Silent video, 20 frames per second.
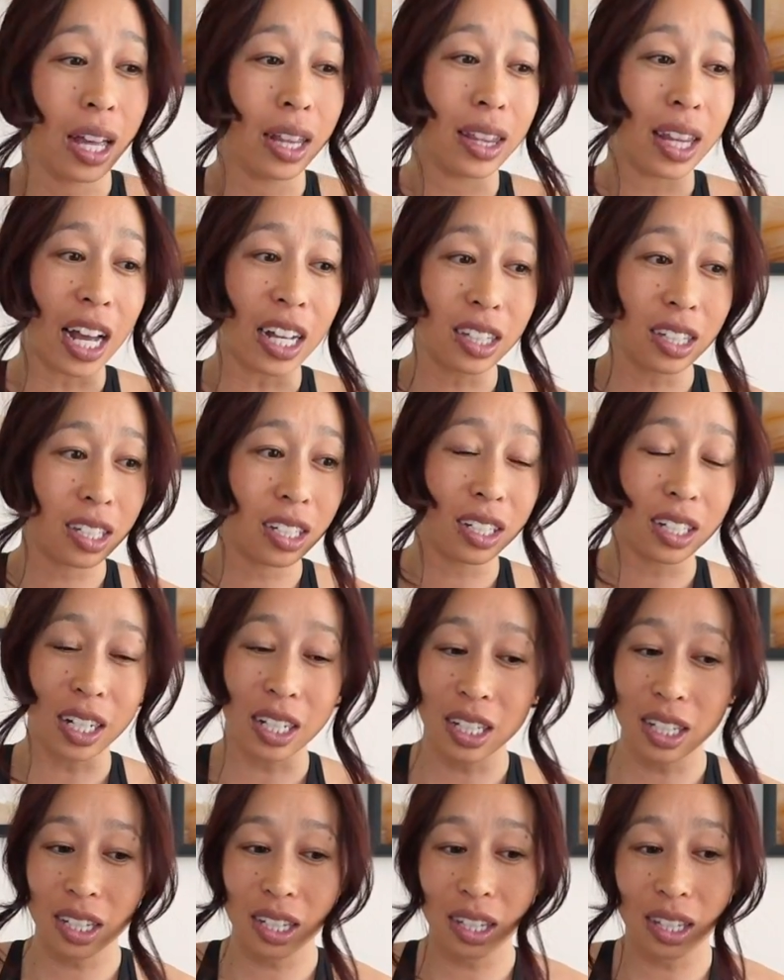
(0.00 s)
That's
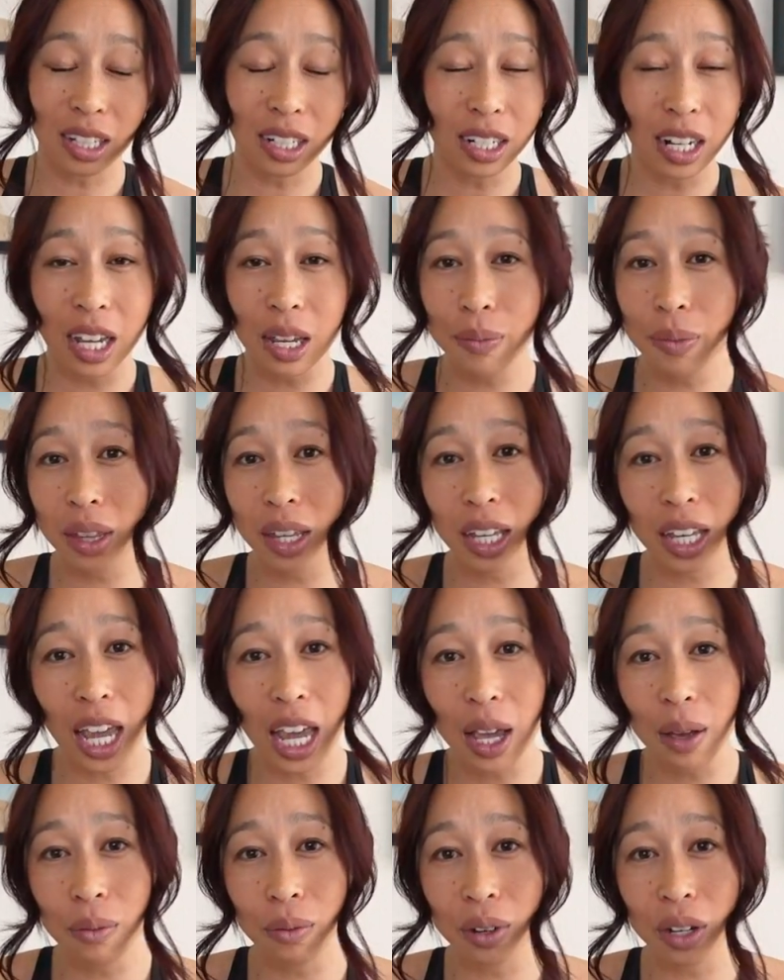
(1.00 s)
just the name of the
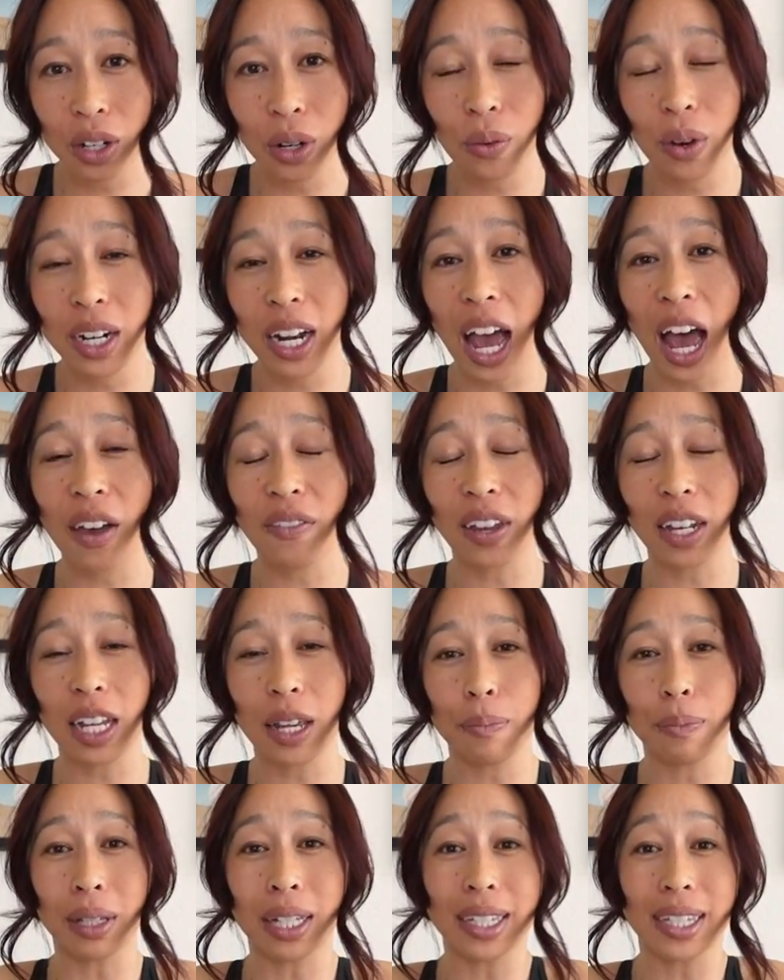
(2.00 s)
game. We don't want to have any
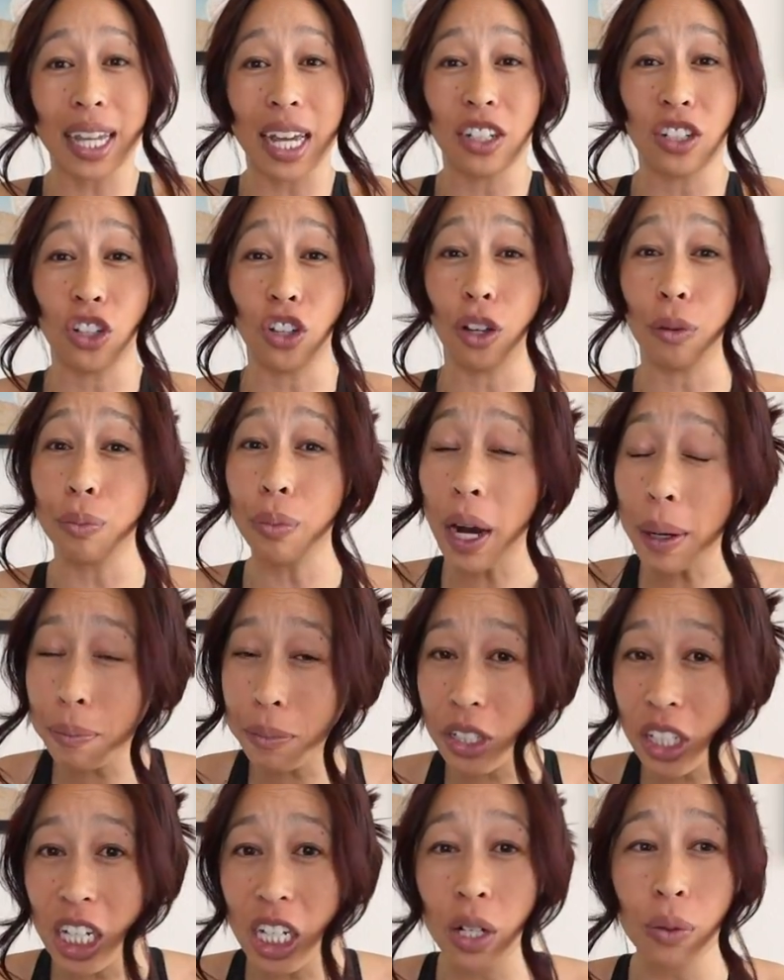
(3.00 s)
placental
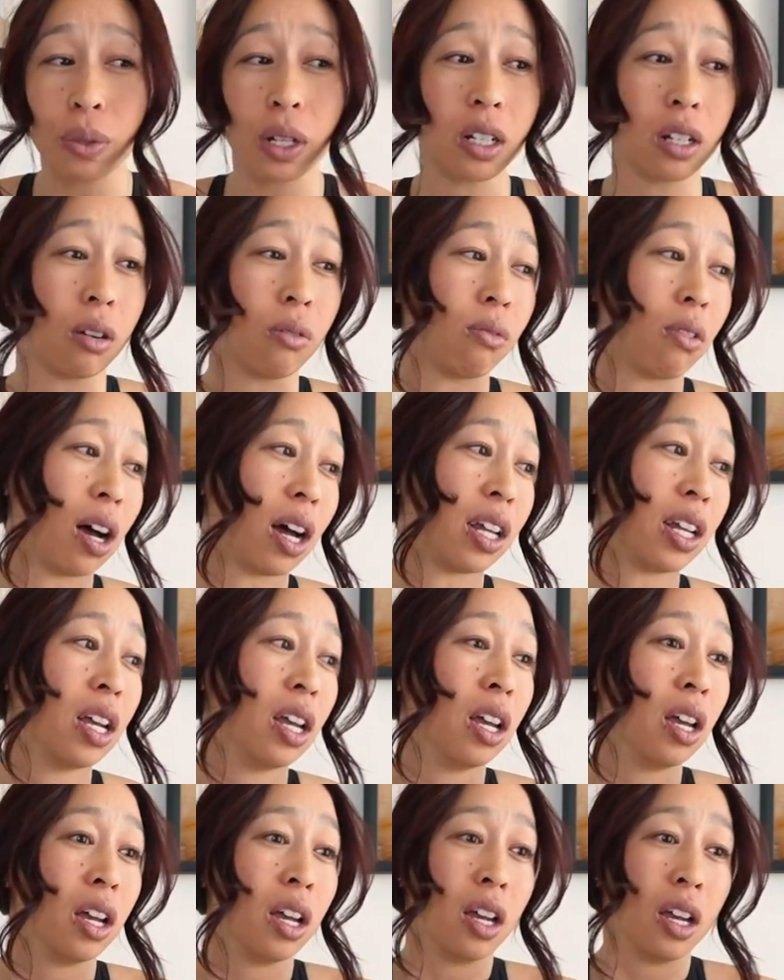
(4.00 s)
abruption. We don't want
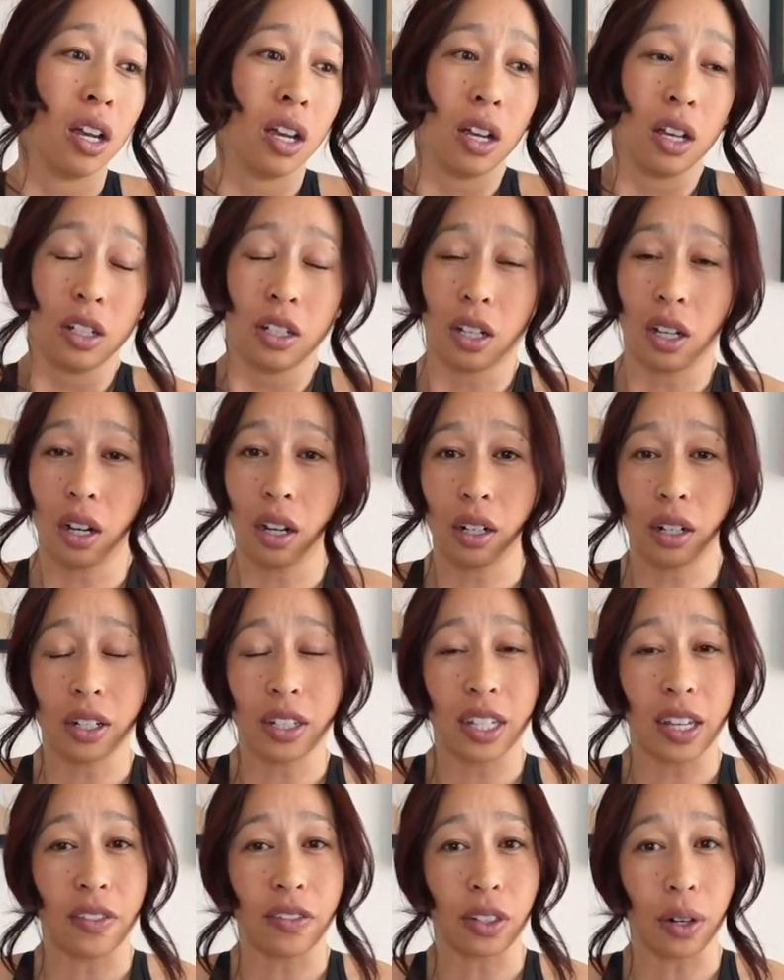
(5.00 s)
to hurt
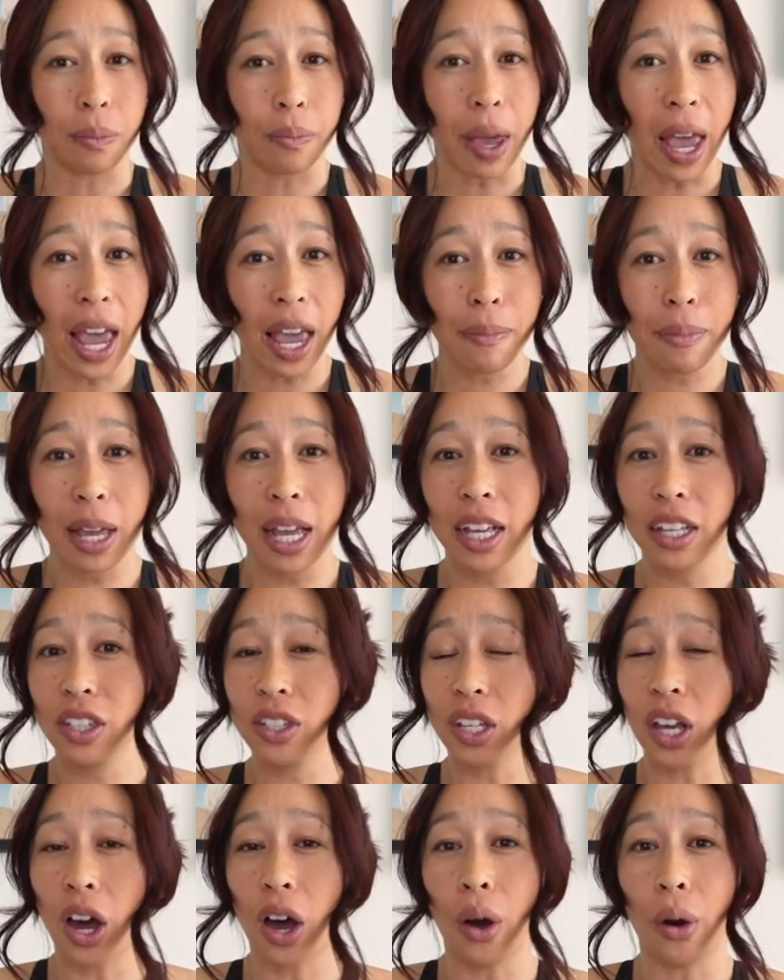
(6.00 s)
ourselves or baby.
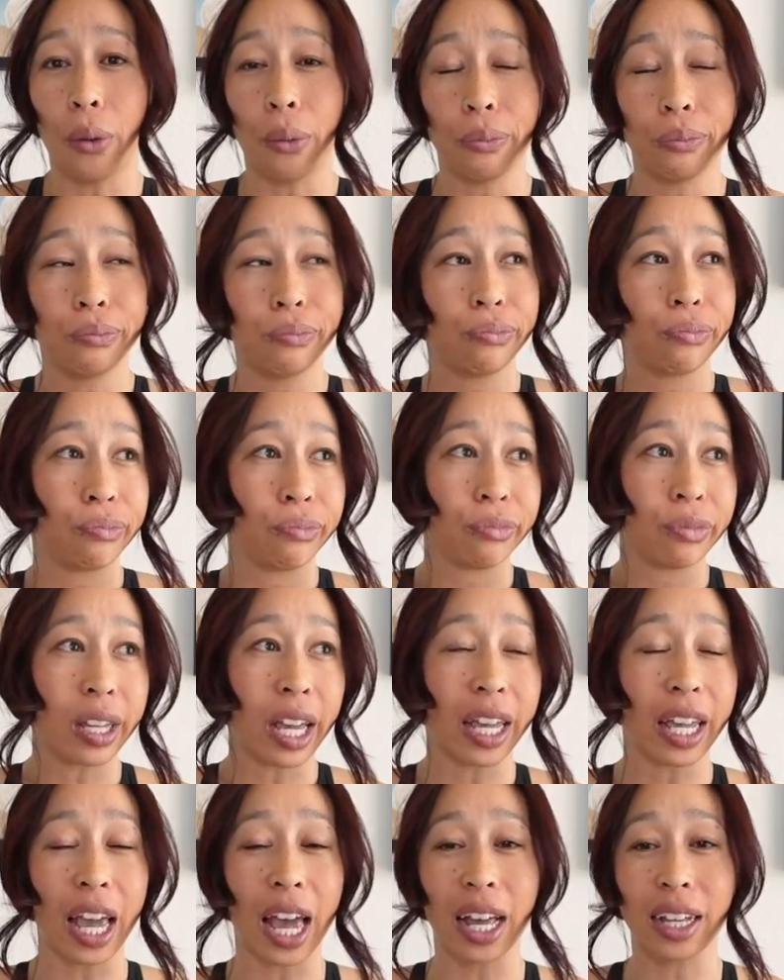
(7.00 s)
So
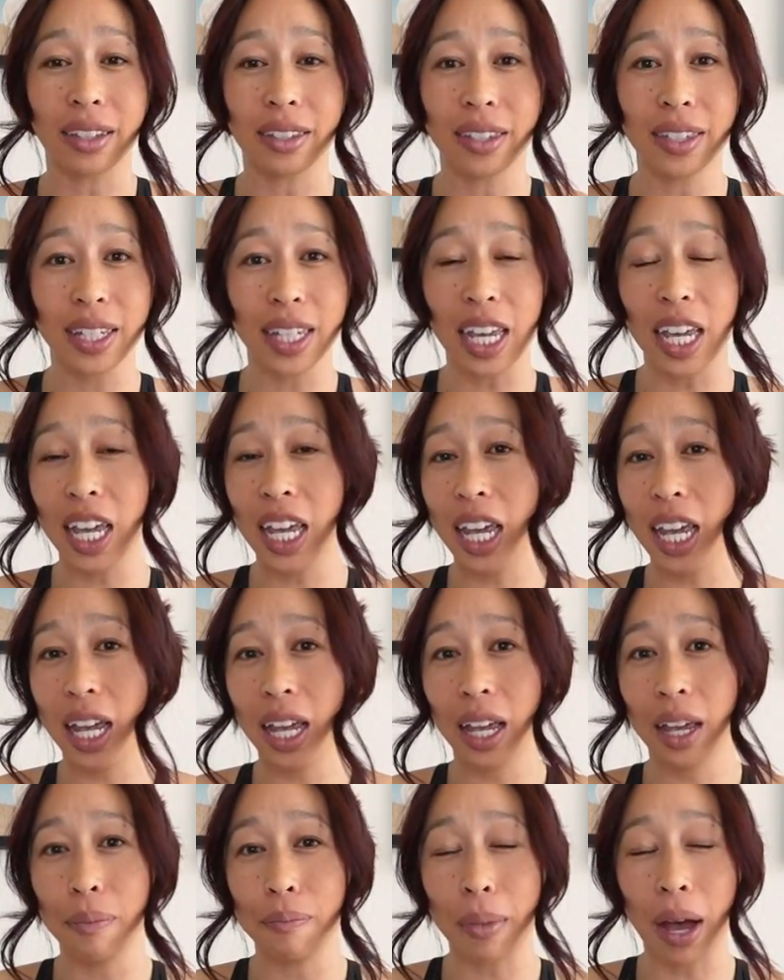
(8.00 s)
again,
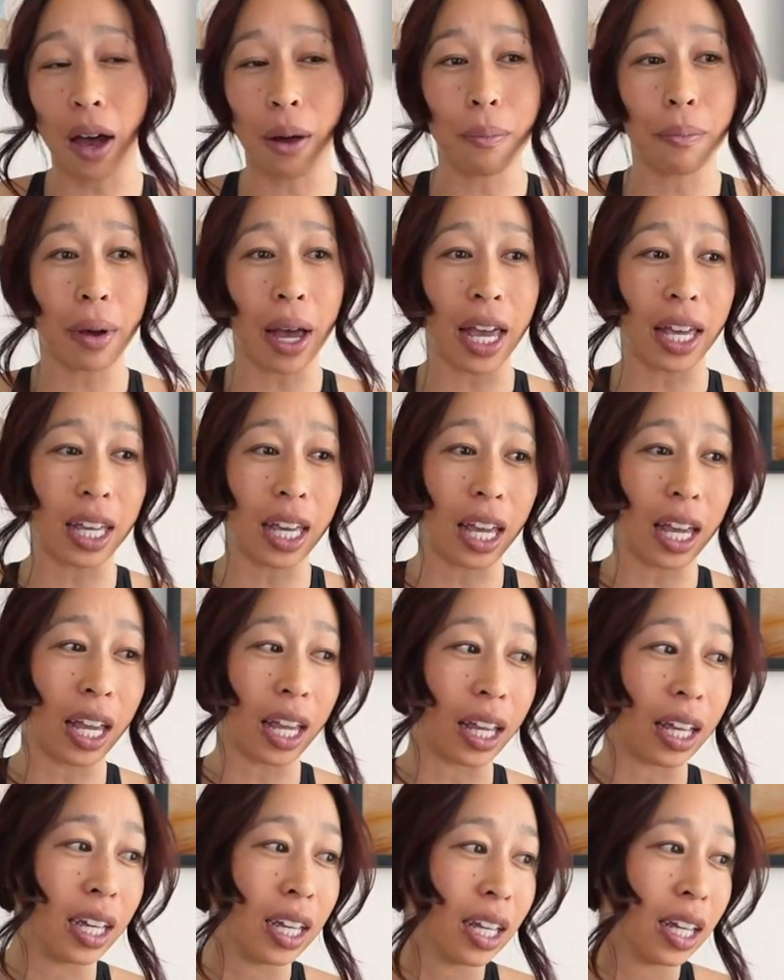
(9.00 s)
skiing, mountain
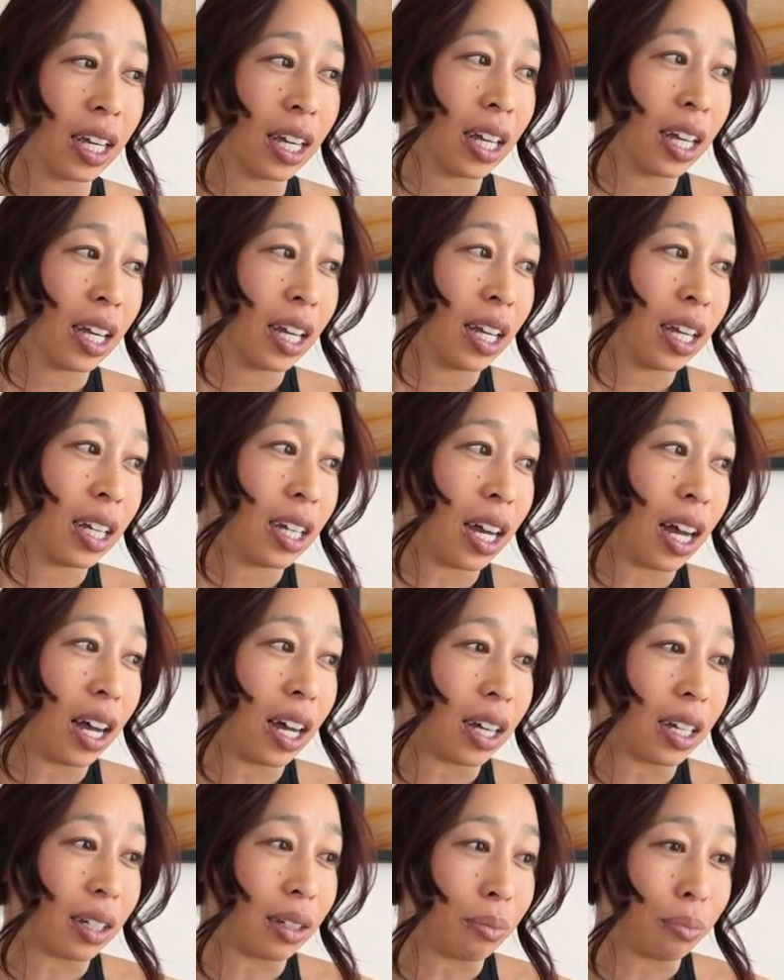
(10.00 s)
biking,
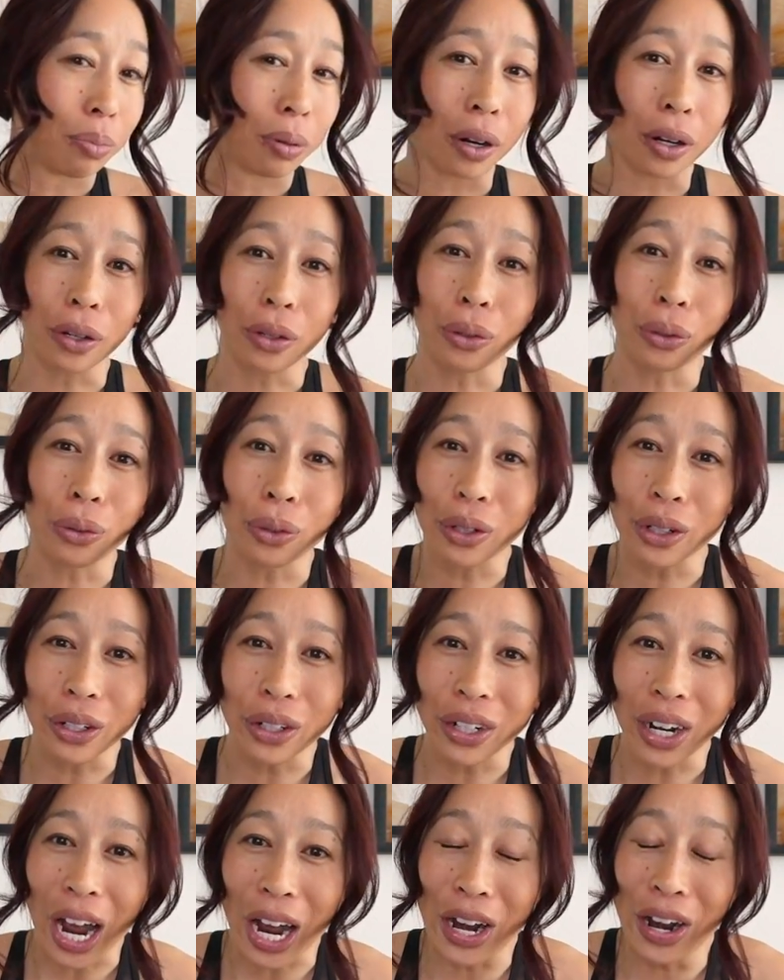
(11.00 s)

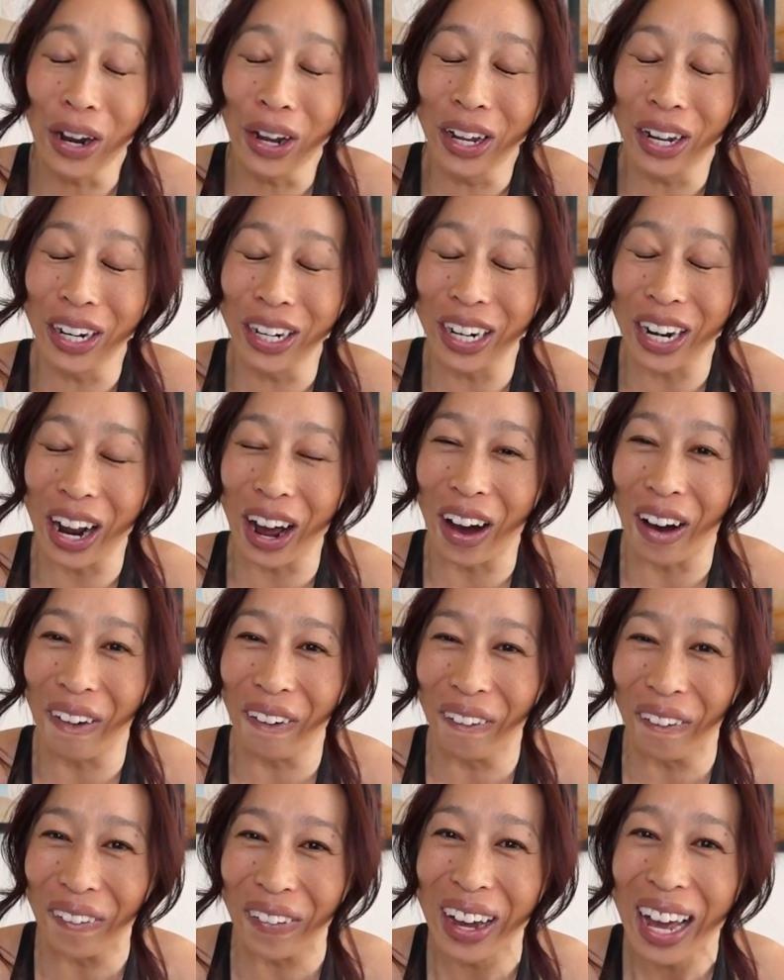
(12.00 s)
parkour, I don't
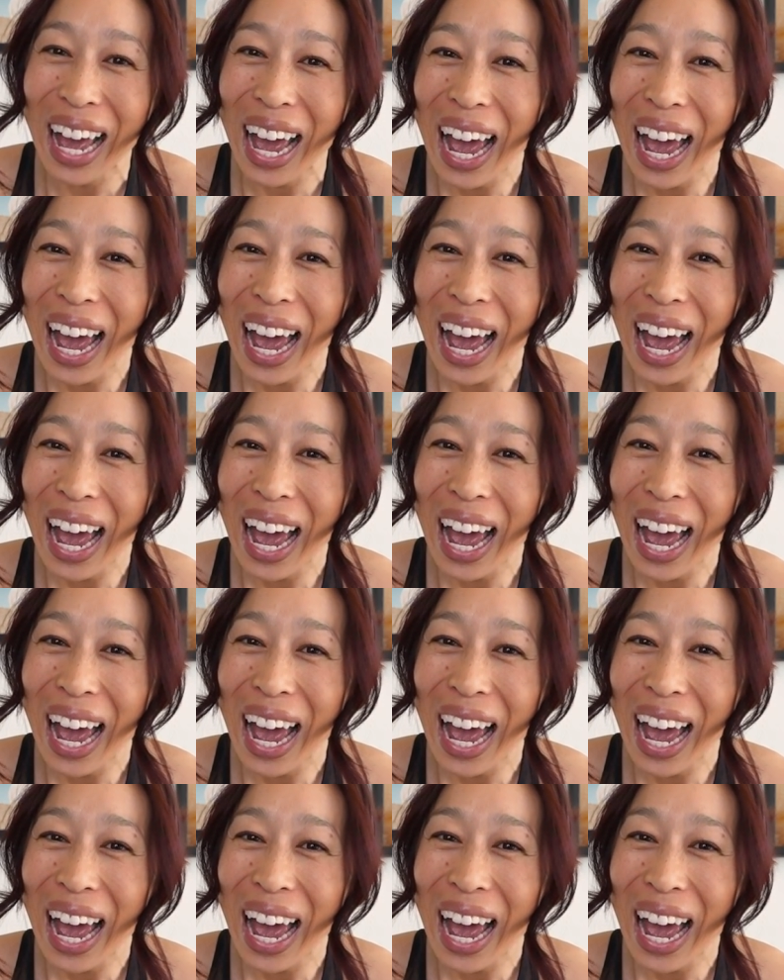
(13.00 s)
know.